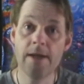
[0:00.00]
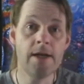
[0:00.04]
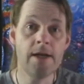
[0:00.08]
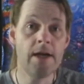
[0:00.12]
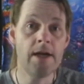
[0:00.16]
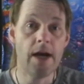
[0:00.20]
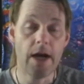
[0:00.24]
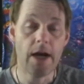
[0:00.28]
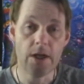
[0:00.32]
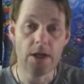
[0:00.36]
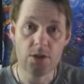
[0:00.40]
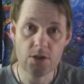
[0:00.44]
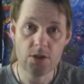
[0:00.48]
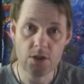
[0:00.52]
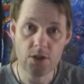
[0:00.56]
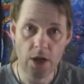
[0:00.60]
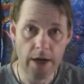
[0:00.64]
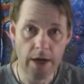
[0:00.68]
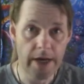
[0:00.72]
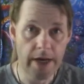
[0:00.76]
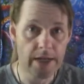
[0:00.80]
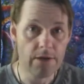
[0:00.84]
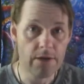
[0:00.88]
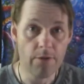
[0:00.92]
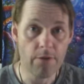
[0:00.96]

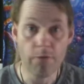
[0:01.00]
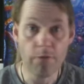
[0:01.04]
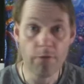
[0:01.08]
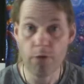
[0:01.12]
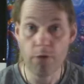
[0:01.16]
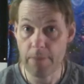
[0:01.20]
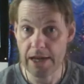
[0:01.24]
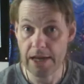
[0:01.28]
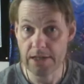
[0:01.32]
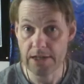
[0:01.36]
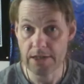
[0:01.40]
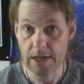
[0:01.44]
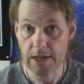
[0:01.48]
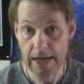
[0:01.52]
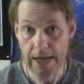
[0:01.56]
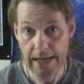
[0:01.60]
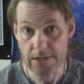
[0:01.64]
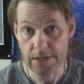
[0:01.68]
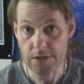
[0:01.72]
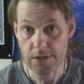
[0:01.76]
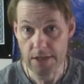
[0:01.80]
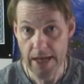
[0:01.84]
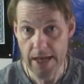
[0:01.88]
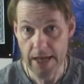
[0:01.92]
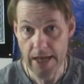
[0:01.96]
aside from basic
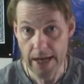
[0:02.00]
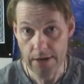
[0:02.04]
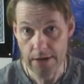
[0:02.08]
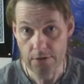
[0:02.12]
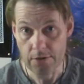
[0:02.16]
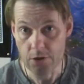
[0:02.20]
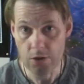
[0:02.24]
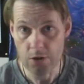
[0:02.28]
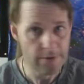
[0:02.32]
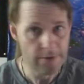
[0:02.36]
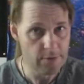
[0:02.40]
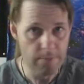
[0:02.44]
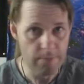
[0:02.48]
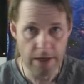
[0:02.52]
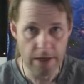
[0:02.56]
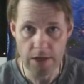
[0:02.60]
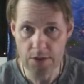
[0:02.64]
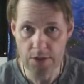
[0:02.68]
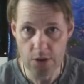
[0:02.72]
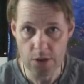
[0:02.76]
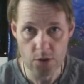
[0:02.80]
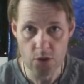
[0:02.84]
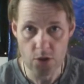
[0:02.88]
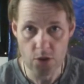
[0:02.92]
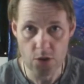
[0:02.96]
lands again. You can have as many
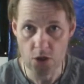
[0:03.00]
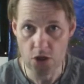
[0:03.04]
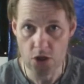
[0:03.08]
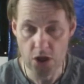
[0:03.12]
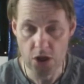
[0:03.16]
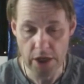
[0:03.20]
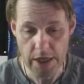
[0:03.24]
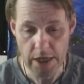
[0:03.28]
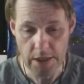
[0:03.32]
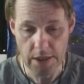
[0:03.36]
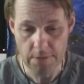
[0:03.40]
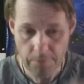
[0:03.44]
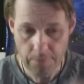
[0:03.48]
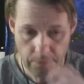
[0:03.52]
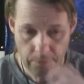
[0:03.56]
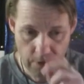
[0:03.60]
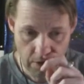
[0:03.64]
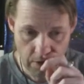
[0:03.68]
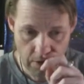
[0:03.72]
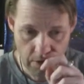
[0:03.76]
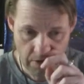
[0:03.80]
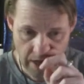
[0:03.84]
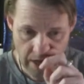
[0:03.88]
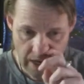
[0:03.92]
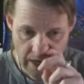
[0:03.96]
of those as you need.
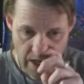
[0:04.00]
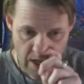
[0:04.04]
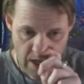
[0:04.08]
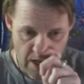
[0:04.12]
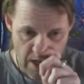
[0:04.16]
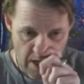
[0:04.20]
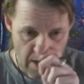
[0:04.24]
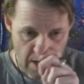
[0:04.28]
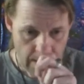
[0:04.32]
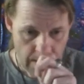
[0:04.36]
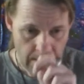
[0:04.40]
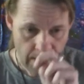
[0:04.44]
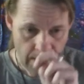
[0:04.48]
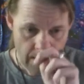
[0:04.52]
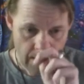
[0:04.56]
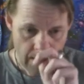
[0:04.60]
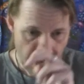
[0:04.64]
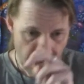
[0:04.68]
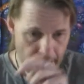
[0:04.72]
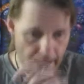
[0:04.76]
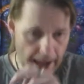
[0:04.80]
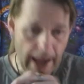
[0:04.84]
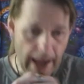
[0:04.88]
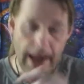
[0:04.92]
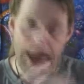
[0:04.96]
Okay.
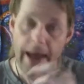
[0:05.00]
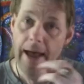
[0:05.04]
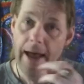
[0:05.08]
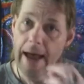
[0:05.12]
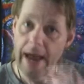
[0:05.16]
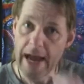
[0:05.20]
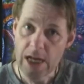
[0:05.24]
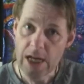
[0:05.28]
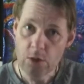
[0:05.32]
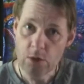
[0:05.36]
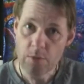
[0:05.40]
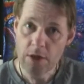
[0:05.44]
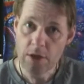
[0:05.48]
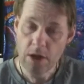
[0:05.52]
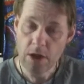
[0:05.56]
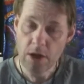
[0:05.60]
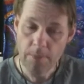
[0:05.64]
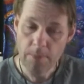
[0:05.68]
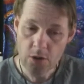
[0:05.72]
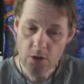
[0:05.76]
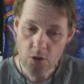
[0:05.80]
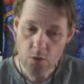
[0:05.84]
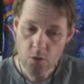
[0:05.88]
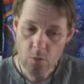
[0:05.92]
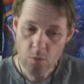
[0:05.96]
As with
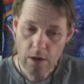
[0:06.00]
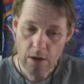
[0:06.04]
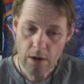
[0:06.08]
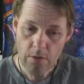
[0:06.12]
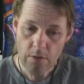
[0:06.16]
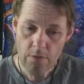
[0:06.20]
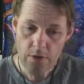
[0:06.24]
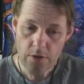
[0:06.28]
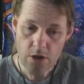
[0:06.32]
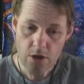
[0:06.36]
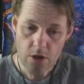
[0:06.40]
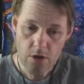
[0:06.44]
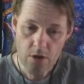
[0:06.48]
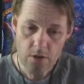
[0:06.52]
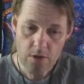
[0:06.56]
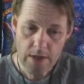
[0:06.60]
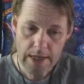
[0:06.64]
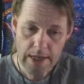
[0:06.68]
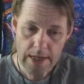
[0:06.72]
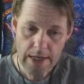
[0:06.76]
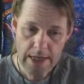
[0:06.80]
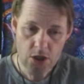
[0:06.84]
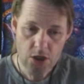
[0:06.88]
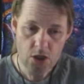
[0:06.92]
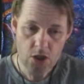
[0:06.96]
Commander as well, your
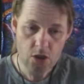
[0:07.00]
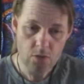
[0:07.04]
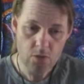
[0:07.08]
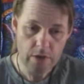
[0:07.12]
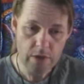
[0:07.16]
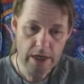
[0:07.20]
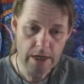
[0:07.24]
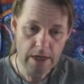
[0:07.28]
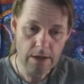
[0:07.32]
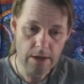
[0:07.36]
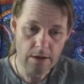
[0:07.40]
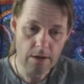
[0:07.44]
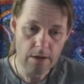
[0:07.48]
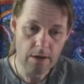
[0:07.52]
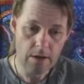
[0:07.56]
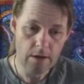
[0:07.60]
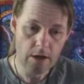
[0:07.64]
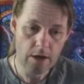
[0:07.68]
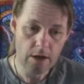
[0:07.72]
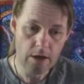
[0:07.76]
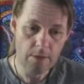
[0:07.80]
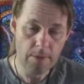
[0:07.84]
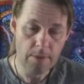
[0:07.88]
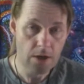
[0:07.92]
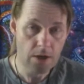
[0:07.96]
legendary
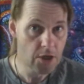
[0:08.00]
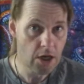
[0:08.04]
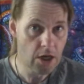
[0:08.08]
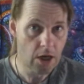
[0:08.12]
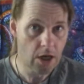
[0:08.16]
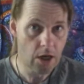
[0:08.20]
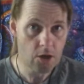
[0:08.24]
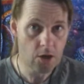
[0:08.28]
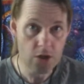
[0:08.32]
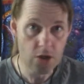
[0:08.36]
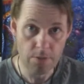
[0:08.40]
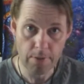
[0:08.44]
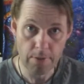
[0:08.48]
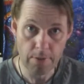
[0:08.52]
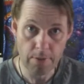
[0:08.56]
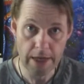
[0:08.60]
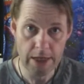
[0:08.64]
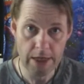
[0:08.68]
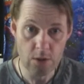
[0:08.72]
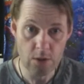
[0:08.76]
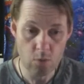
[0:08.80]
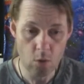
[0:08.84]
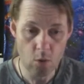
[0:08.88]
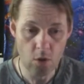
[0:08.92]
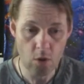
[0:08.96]
Commander cards, your
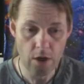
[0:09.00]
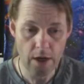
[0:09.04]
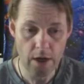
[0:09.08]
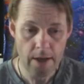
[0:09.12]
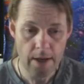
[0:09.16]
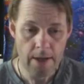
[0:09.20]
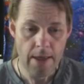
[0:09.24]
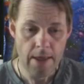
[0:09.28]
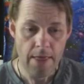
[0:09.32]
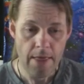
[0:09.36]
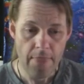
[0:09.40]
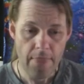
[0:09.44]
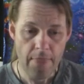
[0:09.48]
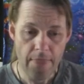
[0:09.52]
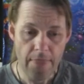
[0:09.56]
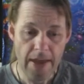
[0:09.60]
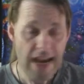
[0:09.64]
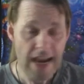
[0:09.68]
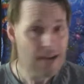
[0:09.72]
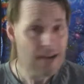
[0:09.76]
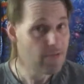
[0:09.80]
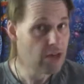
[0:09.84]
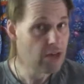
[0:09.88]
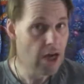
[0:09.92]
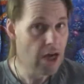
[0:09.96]
Planeswalker, they
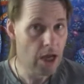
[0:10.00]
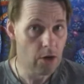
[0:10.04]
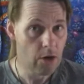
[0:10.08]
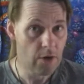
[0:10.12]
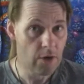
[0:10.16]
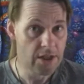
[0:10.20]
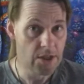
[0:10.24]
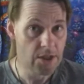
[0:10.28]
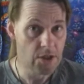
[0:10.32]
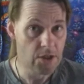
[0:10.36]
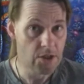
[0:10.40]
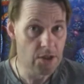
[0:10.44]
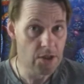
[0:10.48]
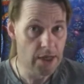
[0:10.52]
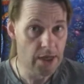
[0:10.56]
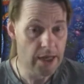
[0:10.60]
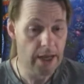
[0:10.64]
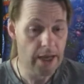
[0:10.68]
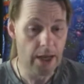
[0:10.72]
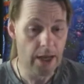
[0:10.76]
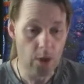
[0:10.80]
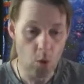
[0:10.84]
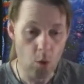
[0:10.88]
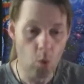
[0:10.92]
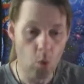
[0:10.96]
have a colour identity,
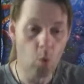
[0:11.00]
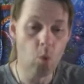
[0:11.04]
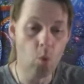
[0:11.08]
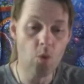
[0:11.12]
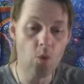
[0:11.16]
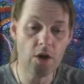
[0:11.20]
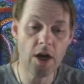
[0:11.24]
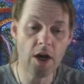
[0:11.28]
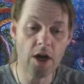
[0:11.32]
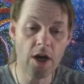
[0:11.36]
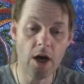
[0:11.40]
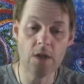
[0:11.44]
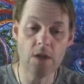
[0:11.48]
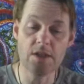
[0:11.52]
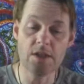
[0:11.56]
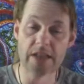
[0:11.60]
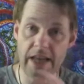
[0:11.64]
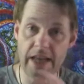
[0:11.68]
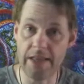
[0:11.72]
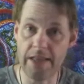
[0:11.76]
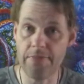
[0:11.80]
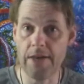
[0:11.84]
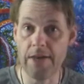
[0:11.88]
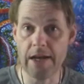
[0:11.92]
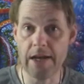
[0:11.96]
and all the cards
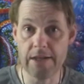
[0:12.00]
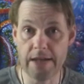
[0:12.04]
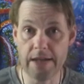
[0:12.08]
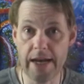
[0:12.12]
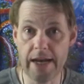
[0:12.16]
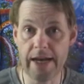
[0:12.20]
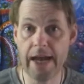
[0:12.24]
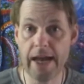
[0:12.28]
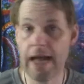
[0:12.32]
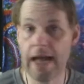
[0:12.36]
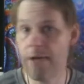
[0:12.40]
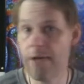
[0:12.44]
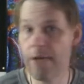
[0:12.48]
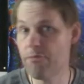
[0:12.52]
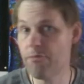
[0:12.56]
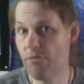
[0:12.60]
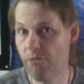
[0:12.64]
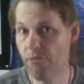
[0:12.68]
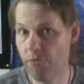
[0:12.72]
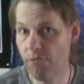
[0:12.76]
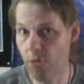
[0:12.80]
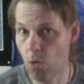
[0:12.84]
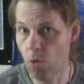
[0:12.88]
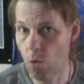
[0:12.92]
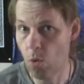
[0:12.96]
in that deck have to
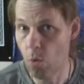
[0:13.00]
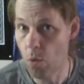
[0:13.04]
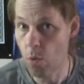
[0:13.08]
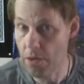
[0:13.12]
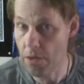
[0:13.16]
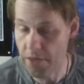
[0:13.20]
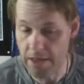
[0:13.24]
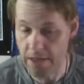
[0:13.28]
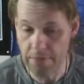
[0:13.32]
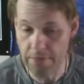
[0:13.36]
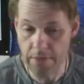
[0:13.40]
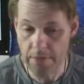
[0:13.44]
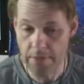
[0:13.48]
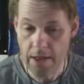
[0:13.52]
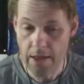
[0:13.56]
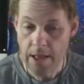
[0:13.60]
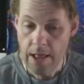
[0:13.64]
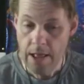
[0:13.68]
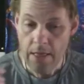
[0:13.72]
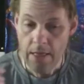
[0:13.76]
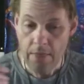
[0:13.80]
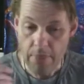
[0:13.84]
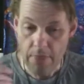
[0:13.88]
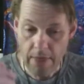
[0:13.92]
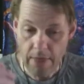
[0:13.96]
fall within
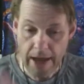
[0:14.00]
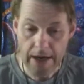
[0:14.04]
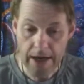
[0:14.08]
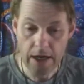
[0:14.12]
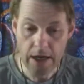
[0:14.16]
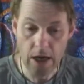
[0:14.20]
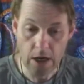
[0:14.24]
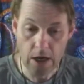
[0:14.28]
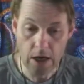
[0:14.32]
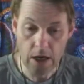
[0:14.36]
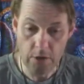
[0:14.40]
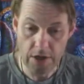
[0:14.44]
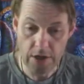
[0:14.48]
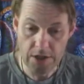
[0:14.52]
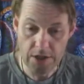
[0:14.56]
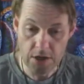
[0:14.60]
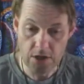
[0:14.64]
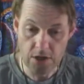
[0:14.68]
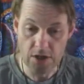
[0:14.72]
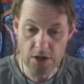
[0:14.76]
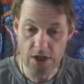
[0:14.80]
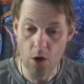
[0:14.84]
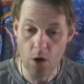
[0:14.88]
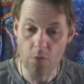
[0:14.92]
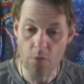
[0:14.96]
that colour
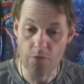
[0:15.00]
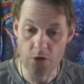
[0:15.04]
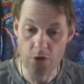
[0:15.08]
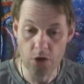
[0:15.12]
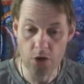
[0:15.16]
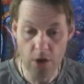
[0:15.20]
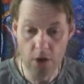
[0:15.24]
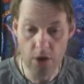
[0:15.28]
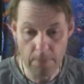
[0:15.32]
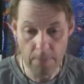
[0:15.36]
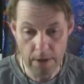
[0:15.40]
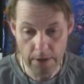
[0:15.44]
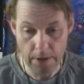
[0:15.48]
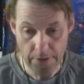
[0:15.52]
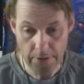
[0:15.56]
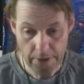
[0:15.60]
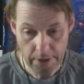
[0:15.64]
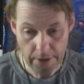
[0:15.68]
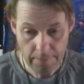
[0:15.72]
identity of your Commander.